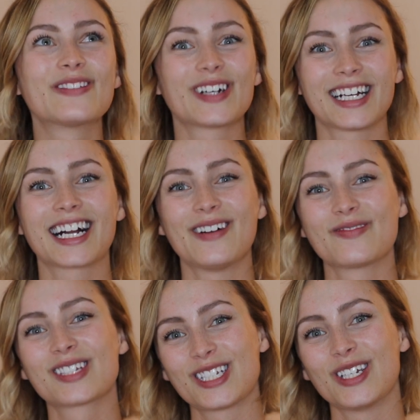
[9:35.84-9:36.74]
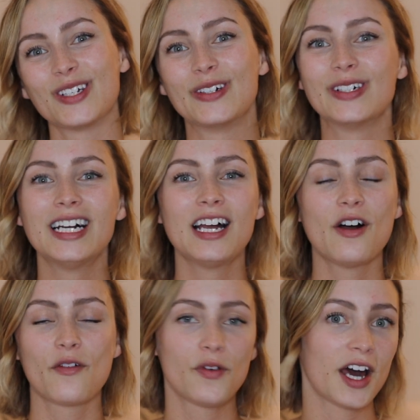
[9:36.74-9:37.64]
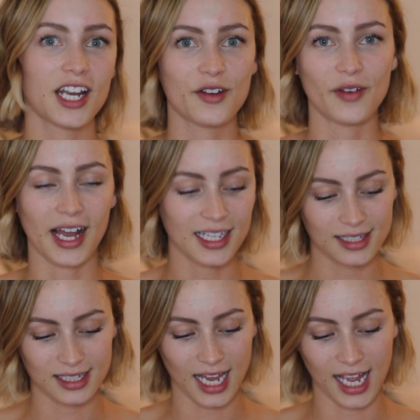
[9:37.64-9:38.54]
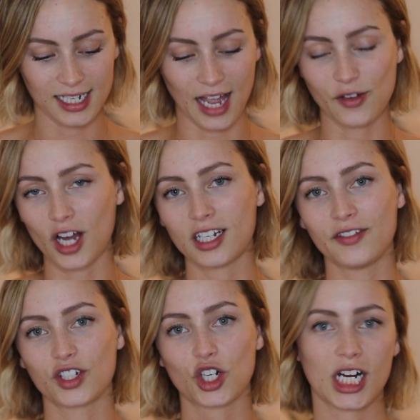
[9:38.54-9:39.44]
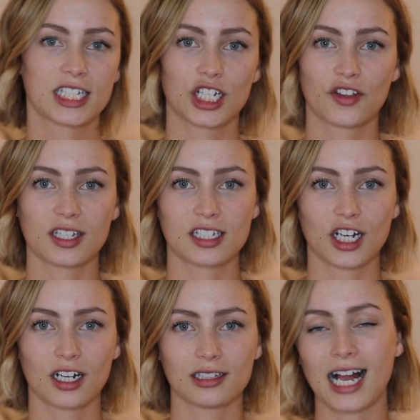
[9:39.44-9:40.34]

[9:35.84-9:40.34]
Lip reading: when it comes to fun events, and I've gotten even crazier this year.